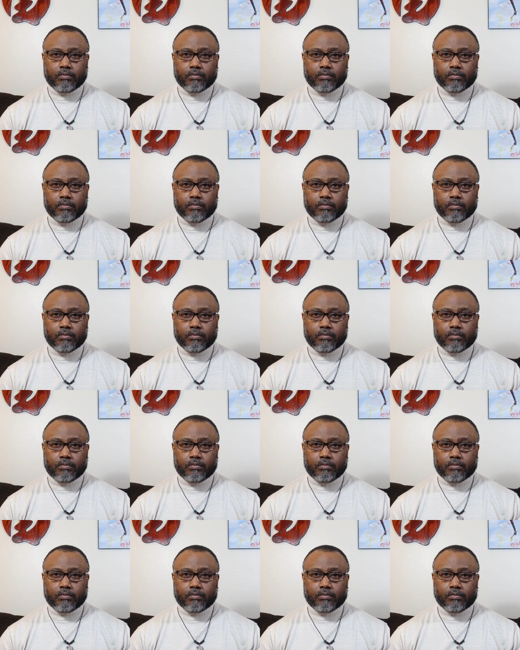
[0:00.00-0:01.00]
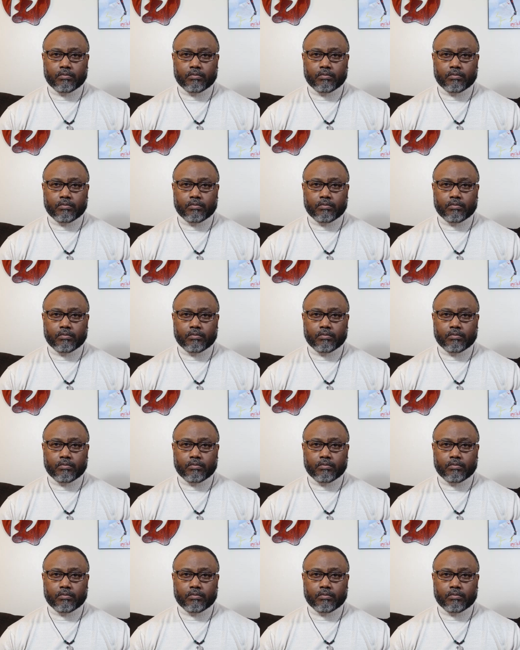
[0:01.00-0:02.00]

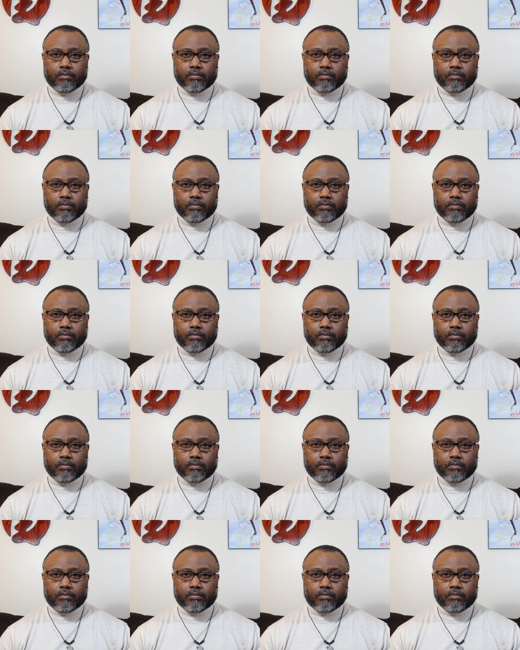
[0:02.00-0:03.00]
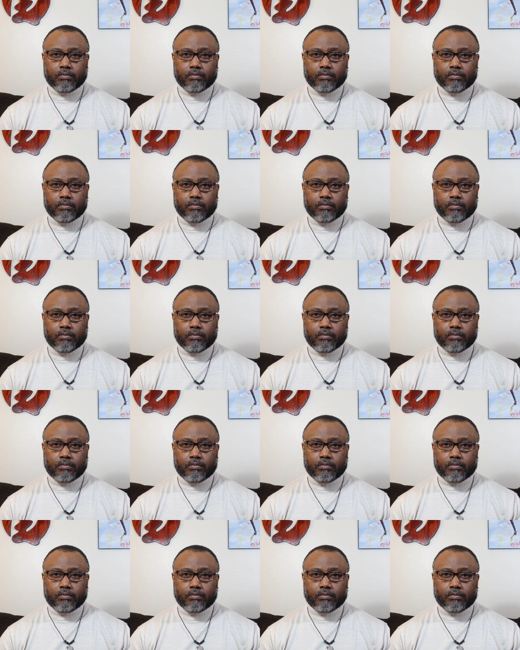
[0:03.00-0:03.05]
This is a still picture; no speech is visible.